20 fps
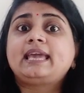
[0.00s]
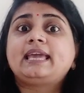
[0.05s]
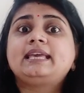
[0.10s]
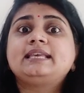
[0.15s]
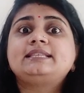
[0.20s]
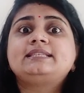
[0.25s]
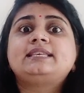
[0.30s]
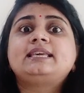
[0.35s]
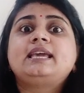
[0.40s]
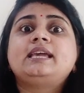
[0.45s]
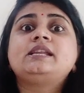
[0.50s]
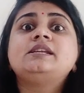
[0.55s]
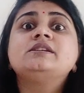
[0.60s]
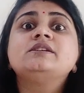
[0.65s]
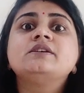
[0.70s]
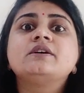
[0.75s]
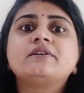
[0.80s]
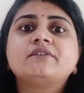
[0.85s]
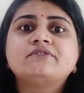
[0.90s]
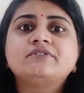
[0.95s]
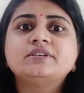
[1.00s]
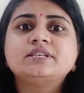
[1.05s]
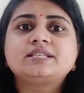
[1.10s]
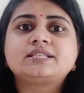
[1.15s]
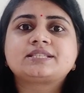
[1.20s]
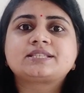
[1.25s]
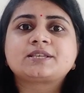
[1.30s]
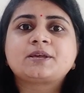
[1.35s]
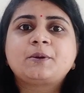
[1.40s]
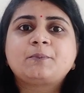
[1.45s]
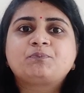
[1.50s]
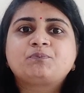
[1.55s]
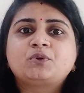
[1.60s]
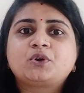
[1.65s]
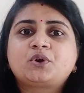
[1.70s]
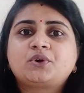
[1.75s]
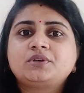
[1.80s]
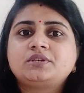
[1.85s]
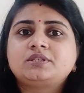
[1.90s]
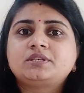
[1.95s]
Is he nervous
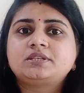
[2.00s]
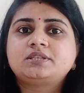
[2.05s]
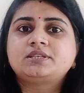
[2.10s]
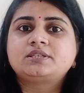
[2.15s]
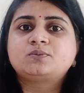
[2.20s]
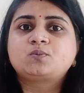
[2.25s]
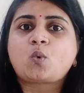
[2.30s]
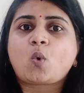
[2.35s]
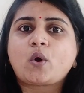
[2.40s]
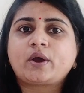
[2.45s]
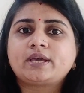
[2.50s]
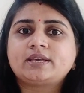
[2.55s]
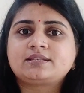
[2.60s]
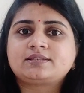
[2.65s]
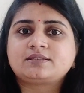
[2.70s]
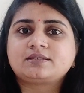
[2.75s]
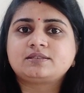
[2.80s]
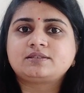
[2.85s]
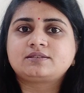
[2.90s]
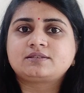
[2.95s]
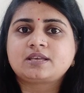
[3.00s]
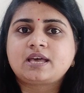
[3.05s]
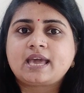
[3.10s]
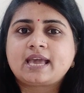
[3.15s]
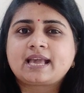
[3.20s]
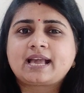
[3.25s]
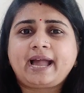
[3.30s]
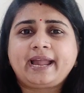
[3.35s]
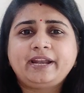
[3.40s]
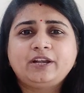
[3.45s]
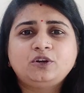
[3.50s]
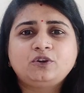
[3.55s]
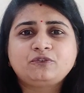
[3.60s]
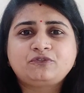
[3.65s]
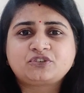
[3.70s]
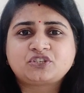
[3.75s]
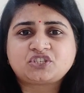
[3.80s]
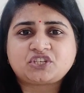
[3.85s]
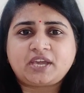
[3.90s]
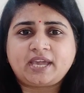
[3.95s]
because his voice is kind
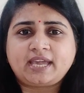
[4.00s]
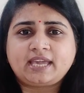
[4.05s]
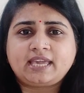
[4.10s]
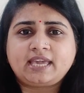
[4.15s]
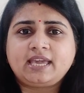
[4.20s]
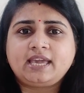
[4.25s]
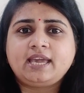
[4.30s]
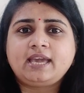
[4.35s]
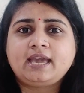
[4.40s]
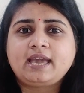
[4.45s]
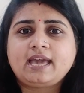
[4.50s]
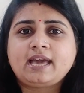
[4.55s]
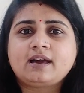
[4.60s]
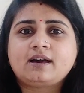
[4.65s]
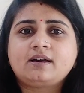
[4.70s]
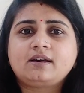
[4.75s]
of shaky,